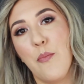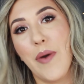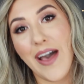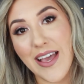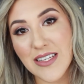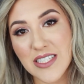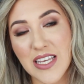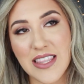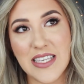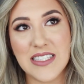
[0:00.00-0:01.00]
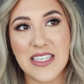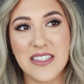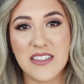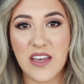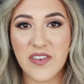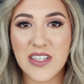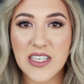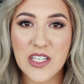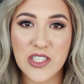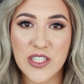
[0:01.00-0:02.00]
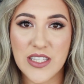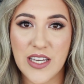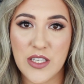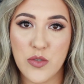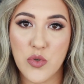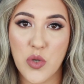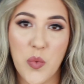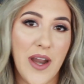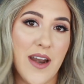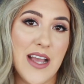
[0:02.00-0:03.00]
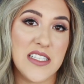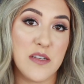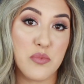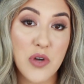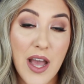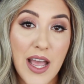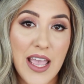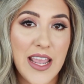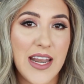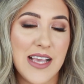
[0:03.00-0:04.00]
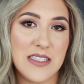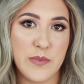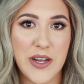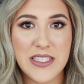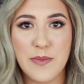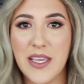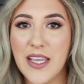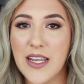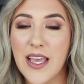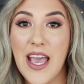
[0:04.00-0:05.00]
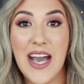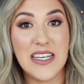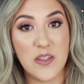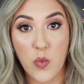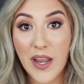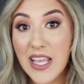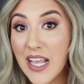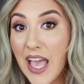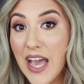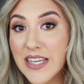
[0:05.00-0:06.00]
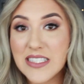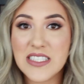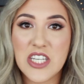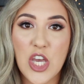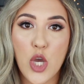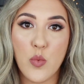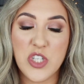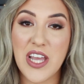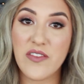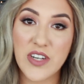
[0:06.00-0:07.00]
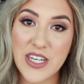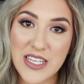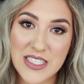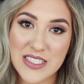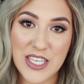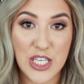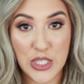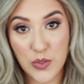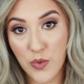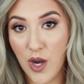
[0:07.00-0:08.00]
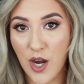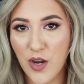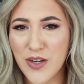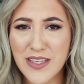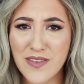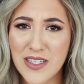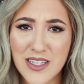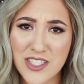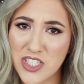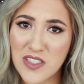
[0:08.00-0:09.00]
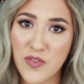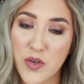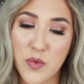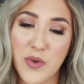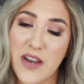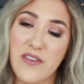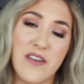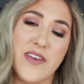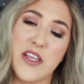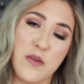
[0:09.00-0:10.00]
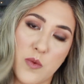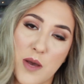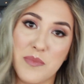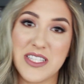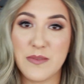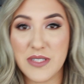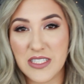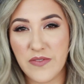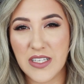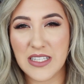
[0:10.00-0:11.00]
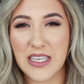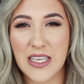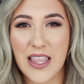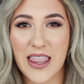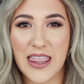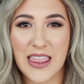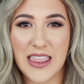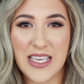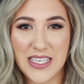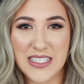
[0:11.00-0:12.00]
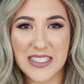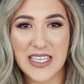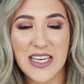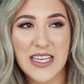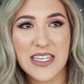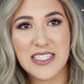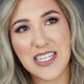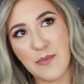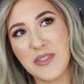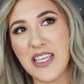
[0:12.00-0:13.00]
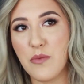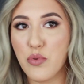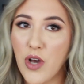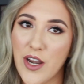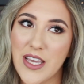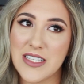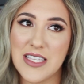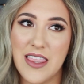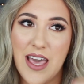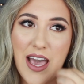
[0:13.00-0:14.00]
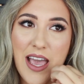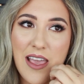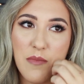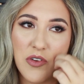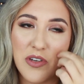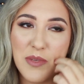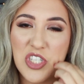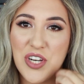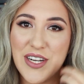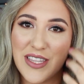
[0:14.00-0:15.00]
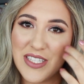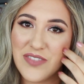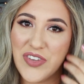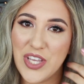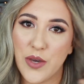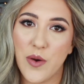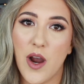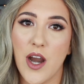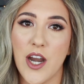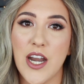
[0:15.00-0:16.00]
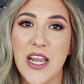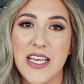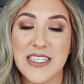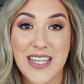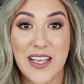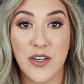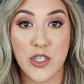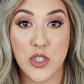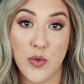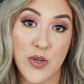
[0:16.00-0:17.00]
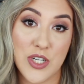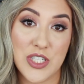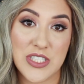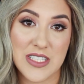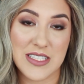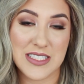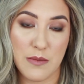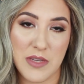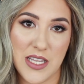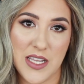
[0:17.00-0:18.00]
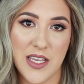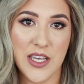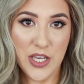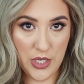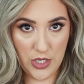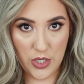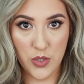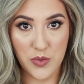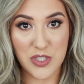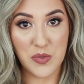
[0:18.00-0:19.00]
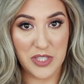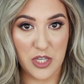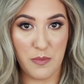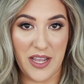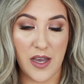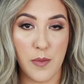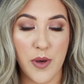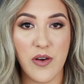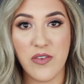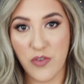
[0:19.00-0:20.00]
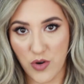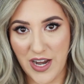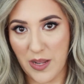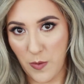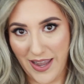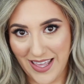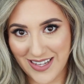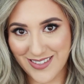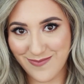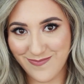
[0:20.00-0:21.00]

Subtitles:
But this is definitely a look that you could wear as a bride, as a bridesmaid, as a wedding guest, whichever it is you are, or even just for whatever event you want. But specifically, these tips and products that I am going to be sharing in this video are tailored towards somebody who is doing their makeup for a wedding.